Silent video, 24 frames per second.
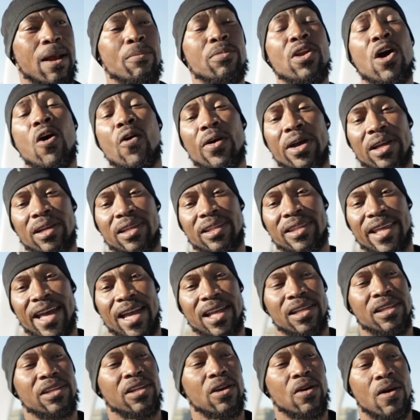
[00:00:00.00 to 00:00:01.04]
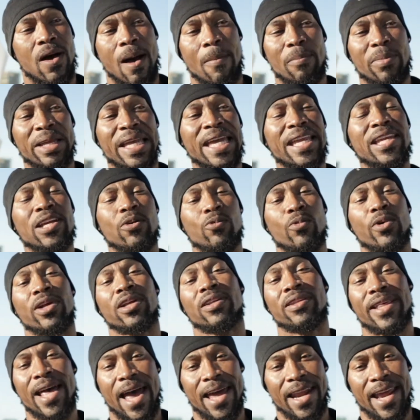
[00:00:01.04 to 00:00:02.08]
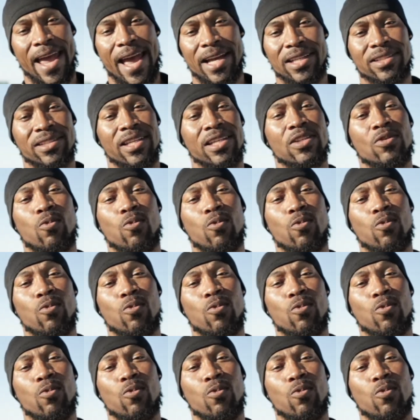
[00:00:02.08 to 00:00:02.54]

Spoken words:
knowing that, I'm getting rid of that excess